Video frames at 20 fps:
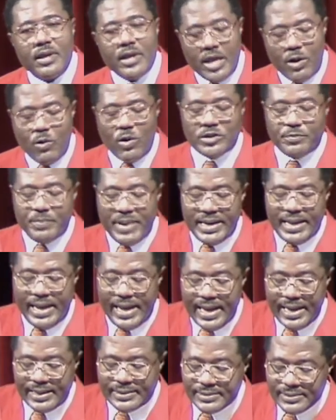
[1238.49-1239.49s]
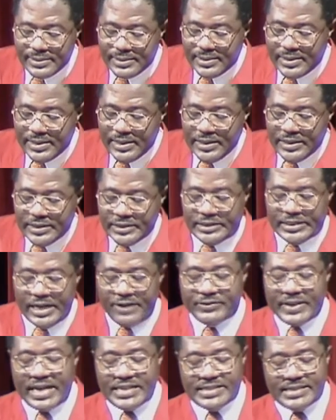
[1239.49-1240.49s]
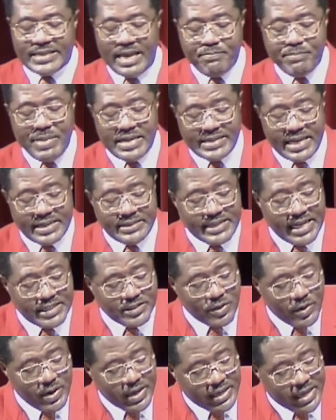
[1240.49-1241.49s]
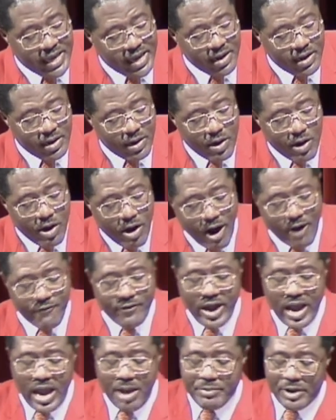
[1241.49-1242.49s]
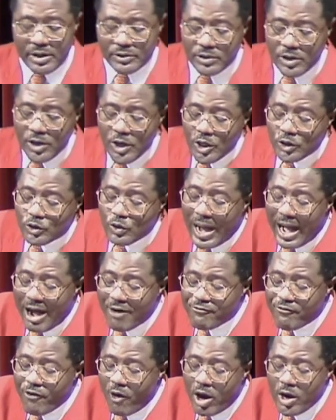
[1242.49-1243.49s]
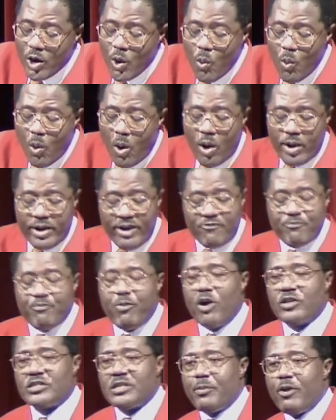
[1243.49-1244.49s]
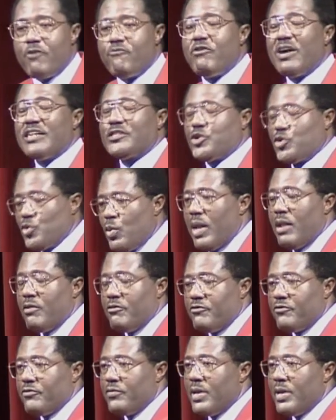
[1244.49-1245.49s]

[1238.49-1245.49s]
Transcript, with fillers: He was made head. Jephthah sent messengers to the king of Ammon to avoid war if possible. Verse 12.